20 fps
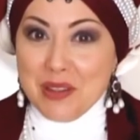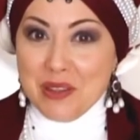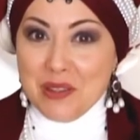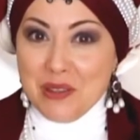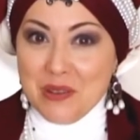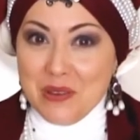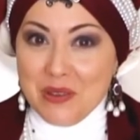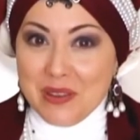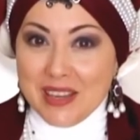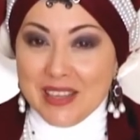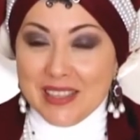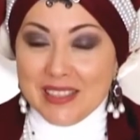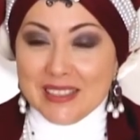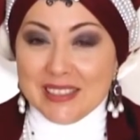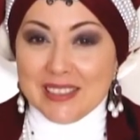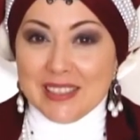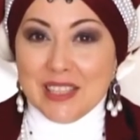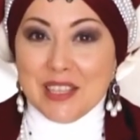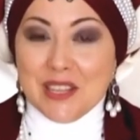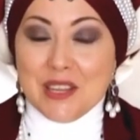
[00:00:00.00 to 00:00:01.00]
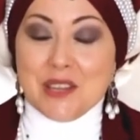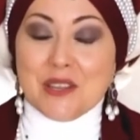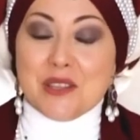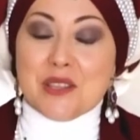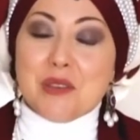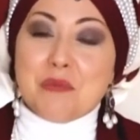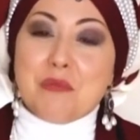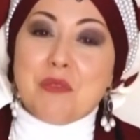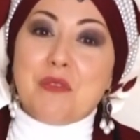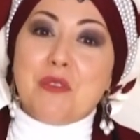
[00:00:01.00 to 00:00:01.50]
so that your
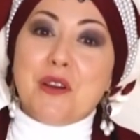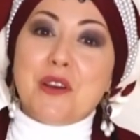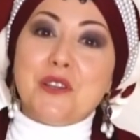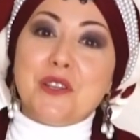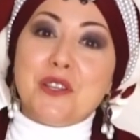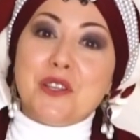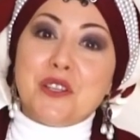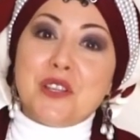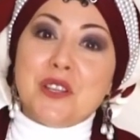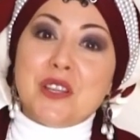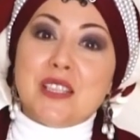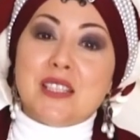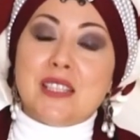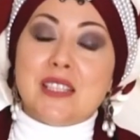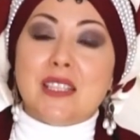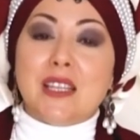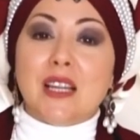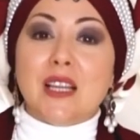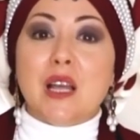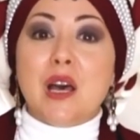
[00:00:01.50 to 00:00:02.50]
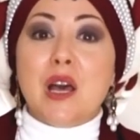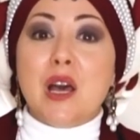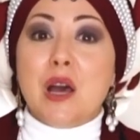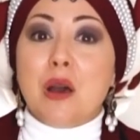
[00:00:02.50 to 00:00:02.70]
life becomes